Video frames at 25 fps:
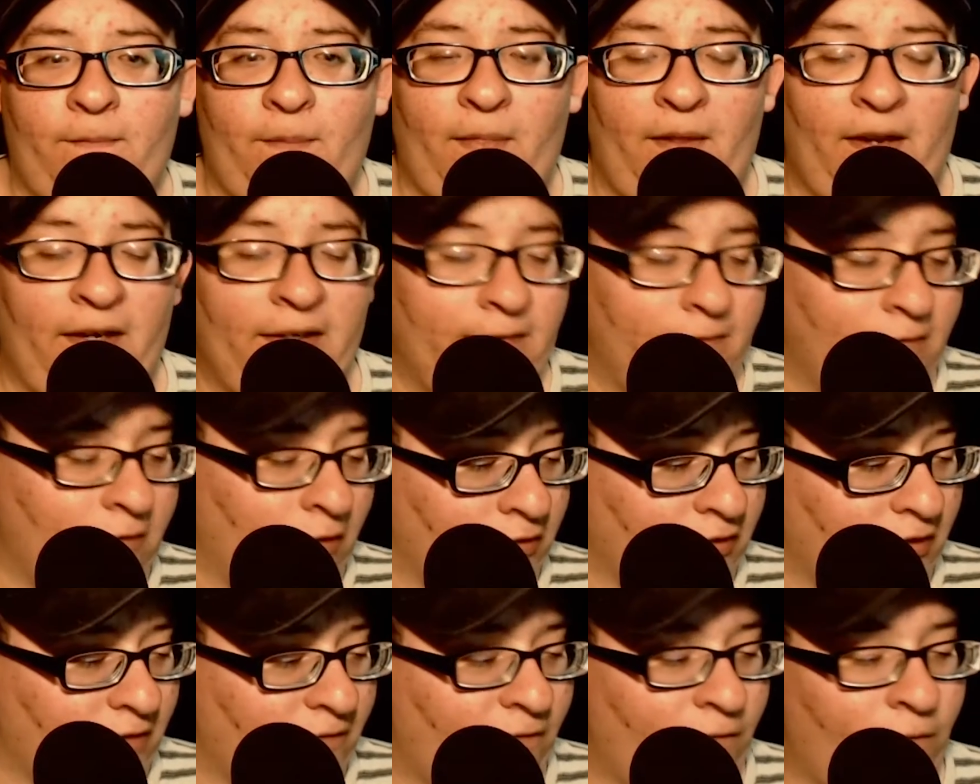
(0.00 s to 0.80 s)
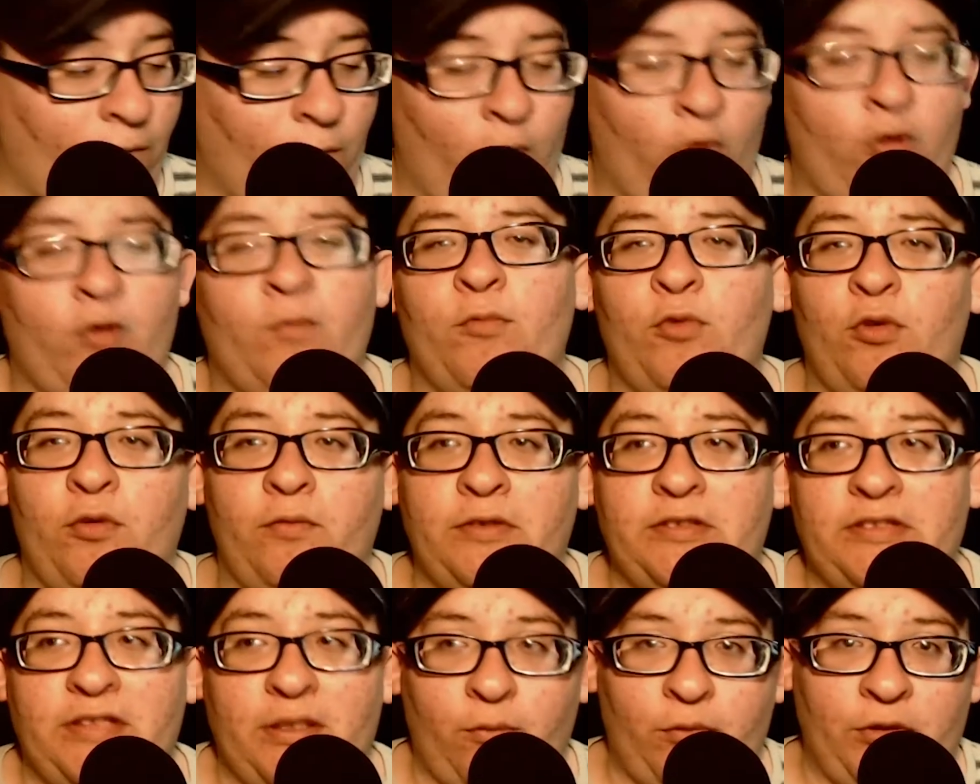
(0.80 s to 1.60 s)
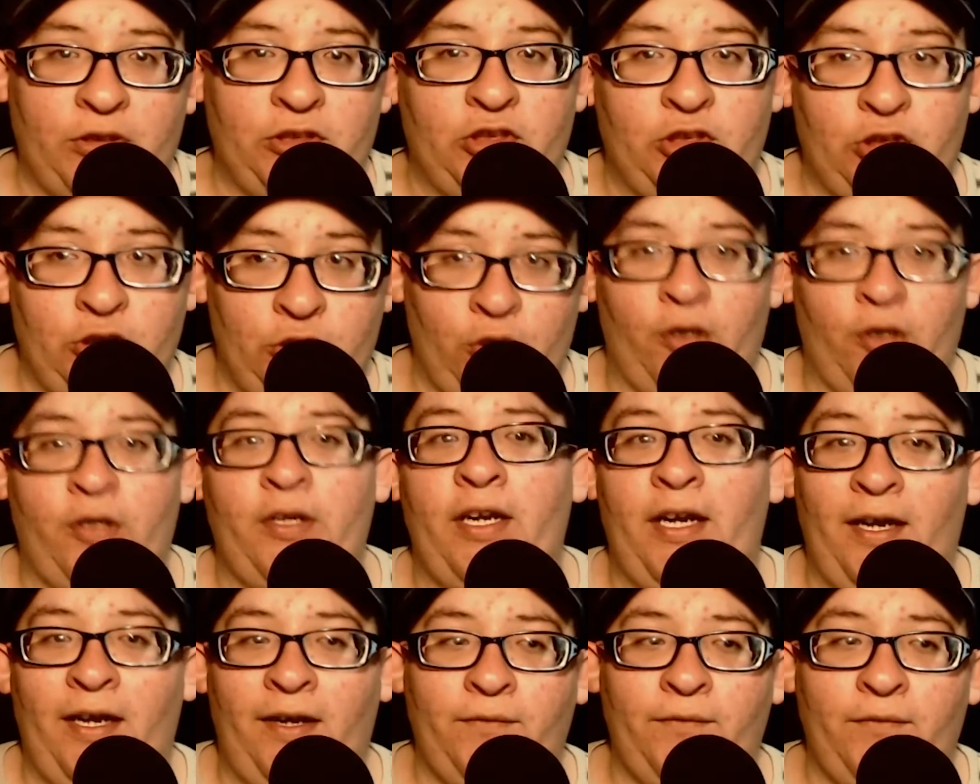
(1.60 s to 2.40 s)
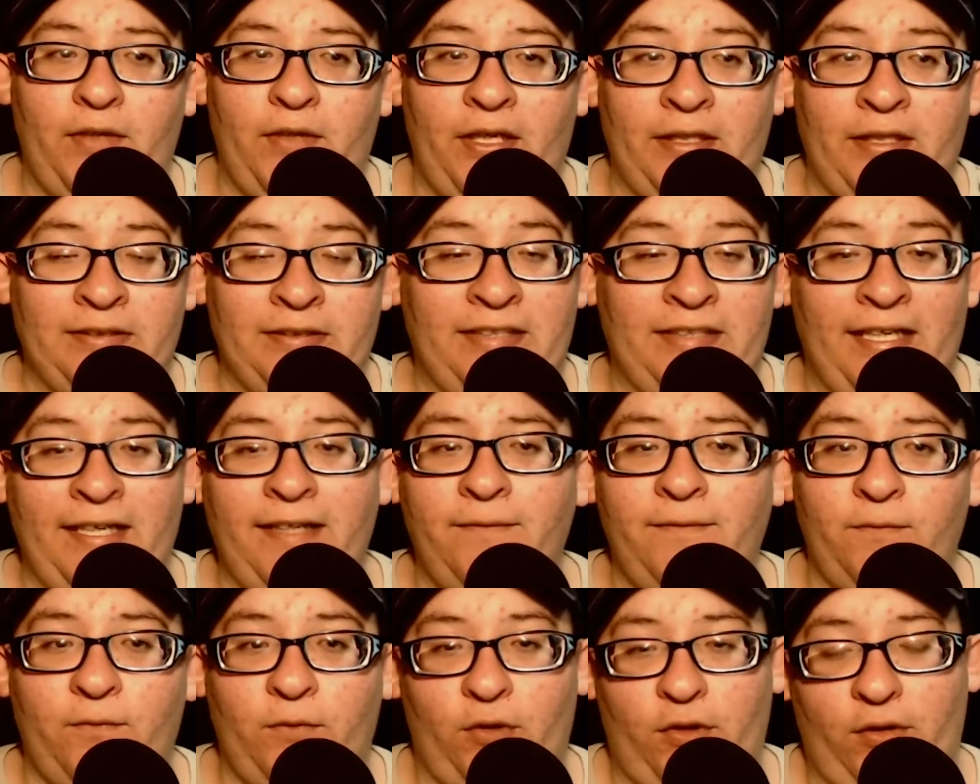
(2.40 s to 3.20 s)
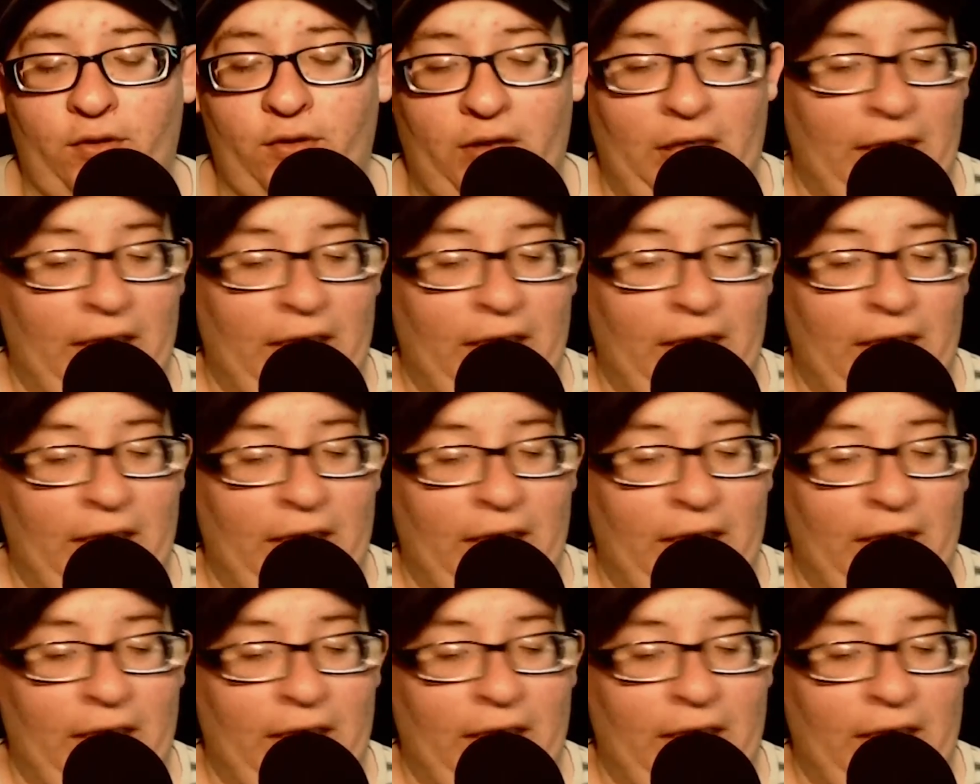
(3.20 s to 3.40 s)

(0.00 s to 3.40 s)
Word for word: I, those are four movies that we should have a date for.